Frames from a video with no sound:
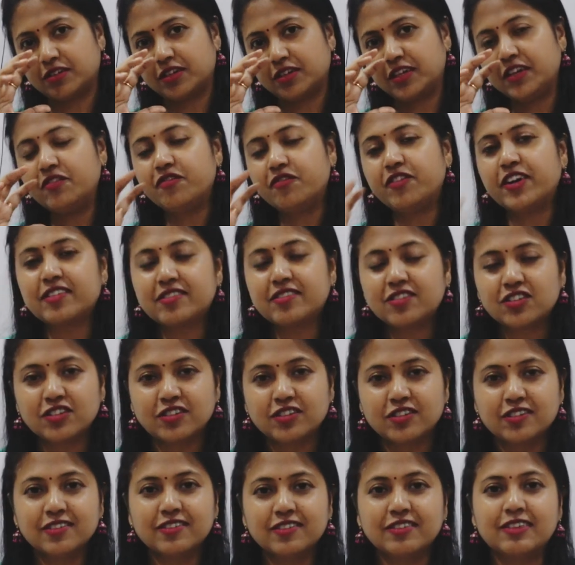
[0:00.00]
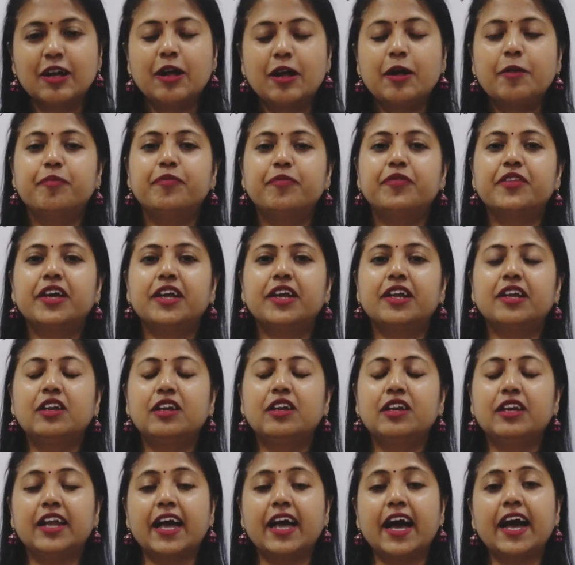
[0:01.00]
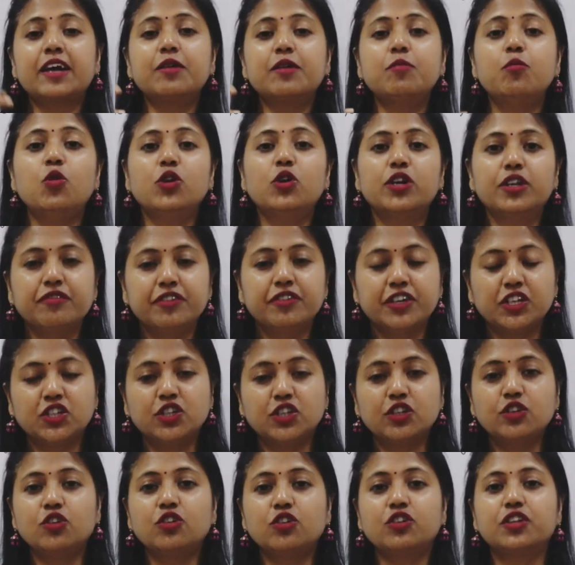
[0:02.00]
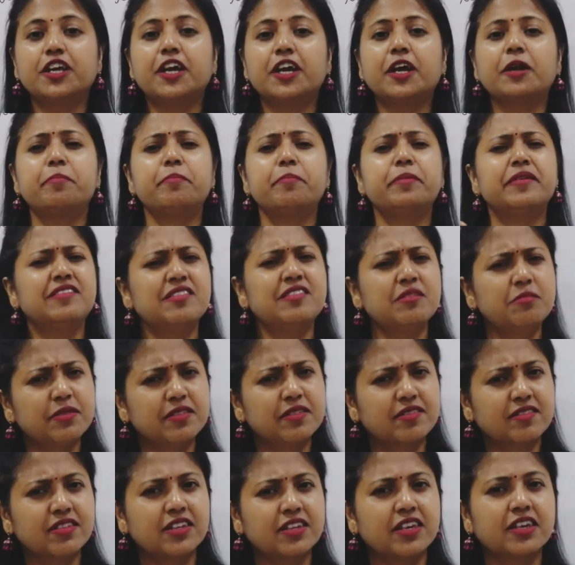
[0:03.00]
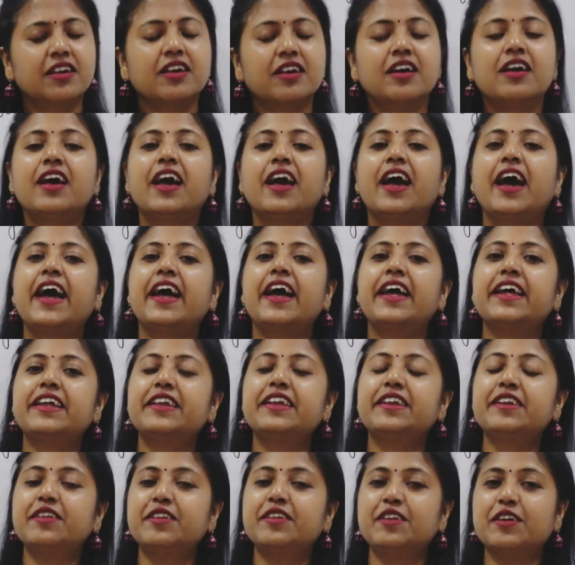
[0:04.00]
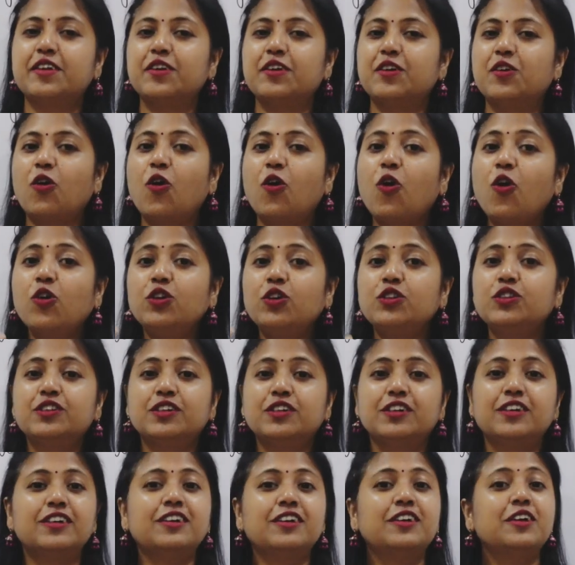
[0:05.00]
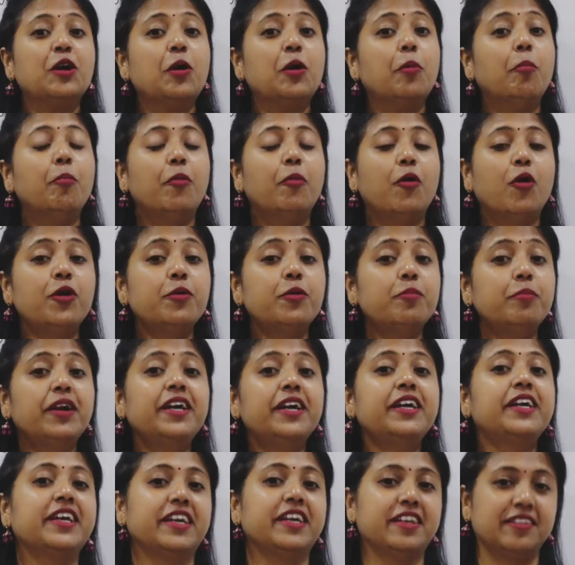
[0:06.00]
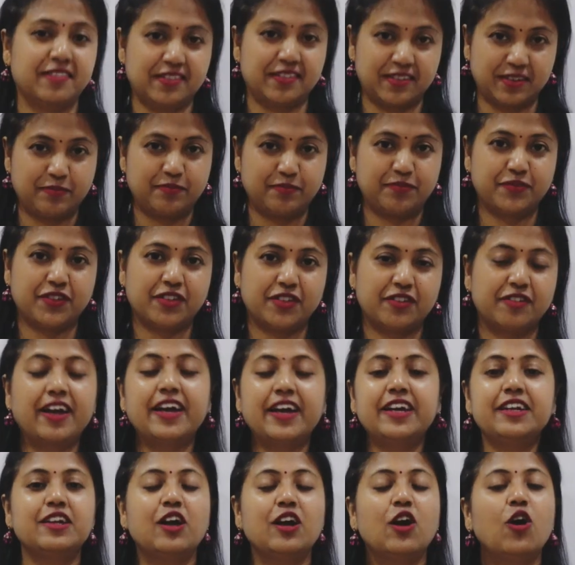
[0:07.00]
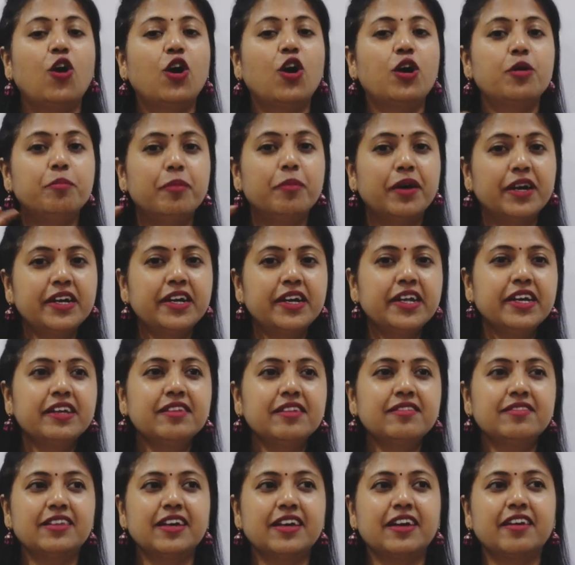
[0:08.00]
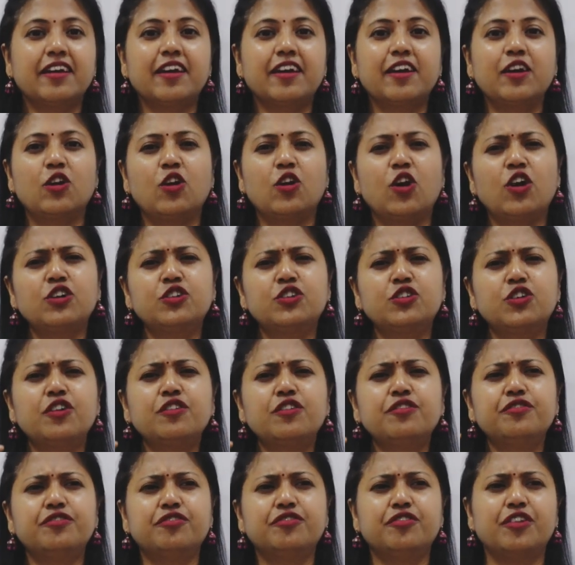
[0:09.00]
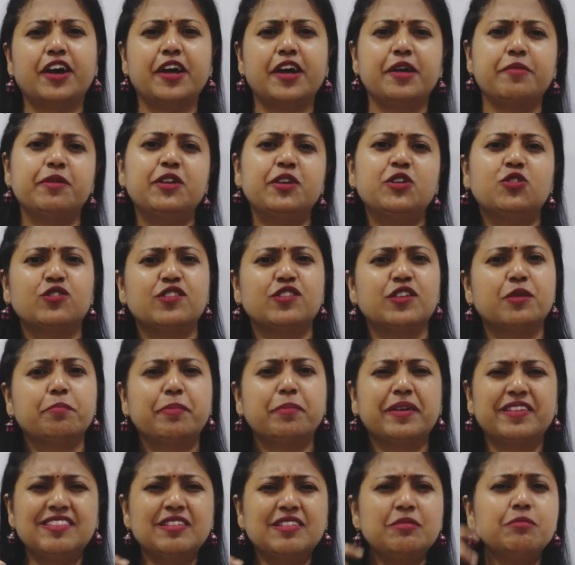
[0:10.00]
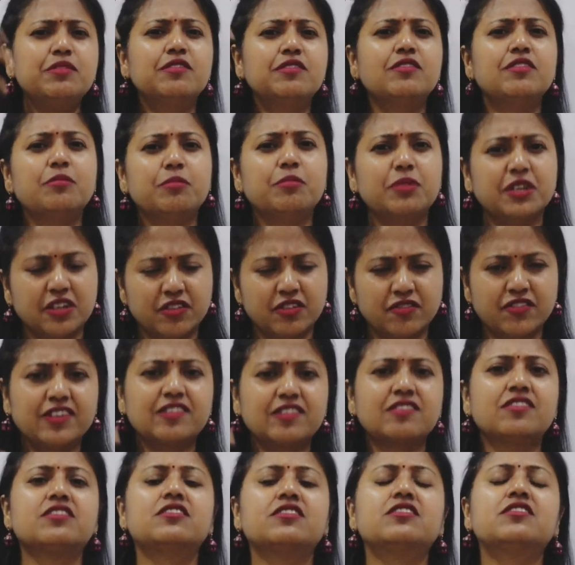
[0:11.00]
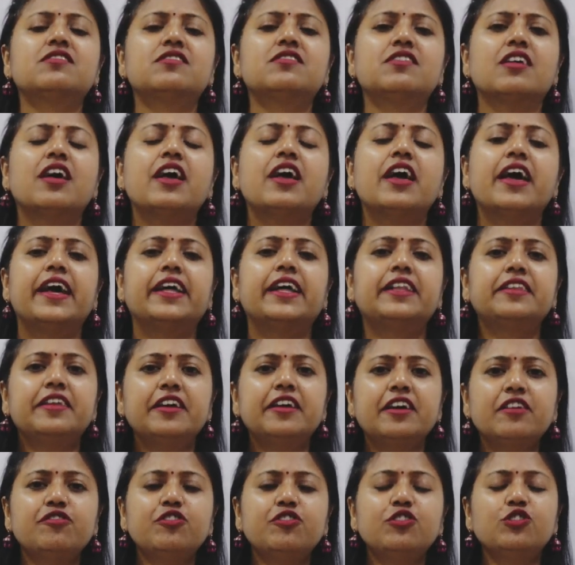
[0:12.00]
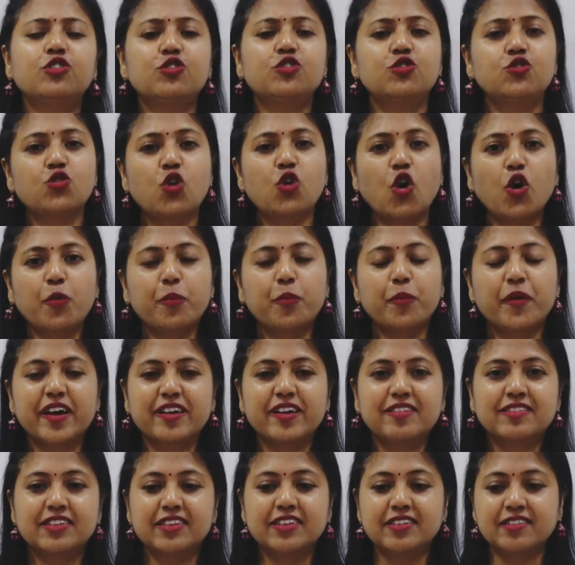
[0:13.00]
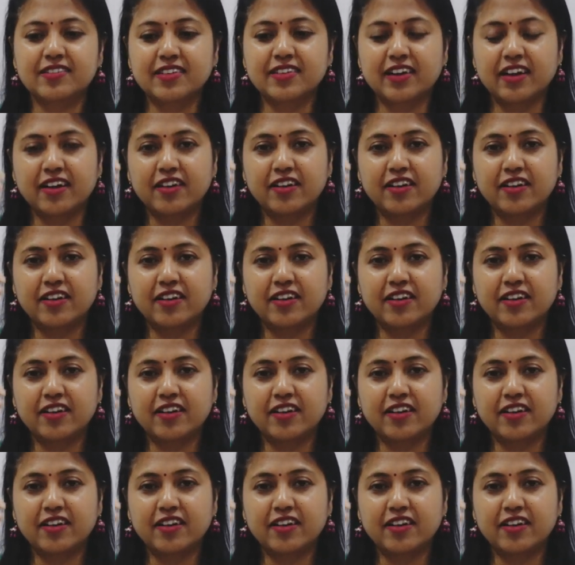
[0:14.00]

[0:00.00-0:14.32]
investors, they lack motivation or they are pessimistic and on Mondays, right? On Mondays there are a lot of pessimism in investors, and therefore the stock prices